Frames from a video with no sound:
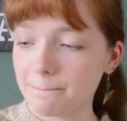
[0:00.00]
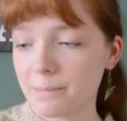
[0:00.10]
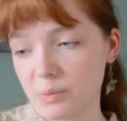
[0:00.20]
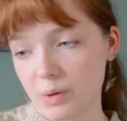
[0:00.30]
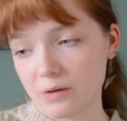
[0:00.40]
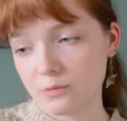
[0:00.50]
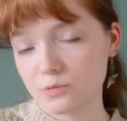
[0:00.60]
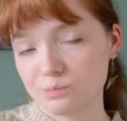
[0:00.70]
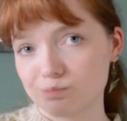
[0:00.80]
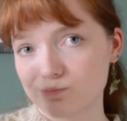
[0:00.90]

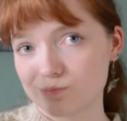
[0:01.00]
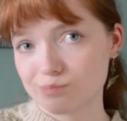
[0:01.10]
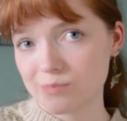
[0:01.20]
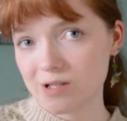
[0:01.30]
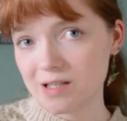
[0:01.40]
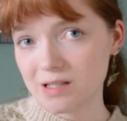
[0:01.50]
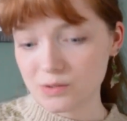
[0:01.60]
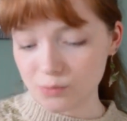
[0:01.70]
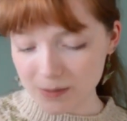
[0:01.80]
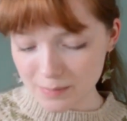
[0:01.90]
brown
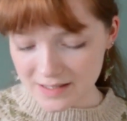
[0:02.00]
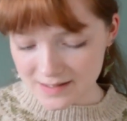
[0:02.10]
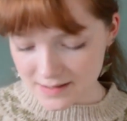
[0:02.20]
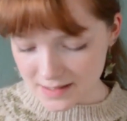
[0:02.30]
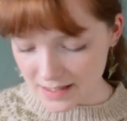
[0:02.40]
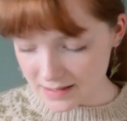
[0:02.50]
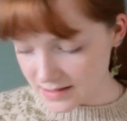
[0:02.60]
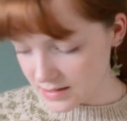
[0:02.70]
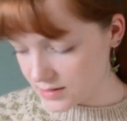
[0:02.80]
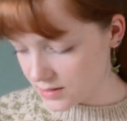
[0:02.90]
tweed bits, and
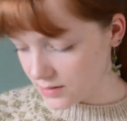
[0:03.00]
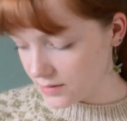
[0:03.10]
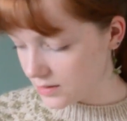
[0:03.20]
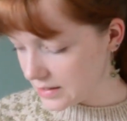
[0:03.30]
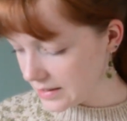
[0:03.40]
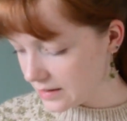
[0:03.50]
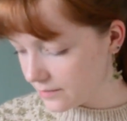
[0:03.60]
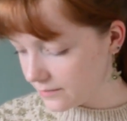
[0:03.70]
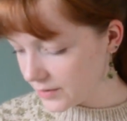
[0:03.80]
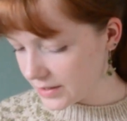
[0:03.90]
it's knitting
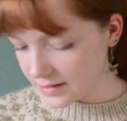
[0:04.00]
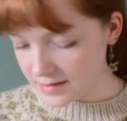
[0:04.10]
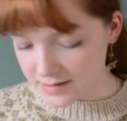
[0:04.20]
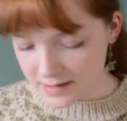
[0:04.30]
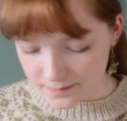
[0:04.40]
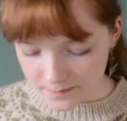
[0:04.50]
up very nicely.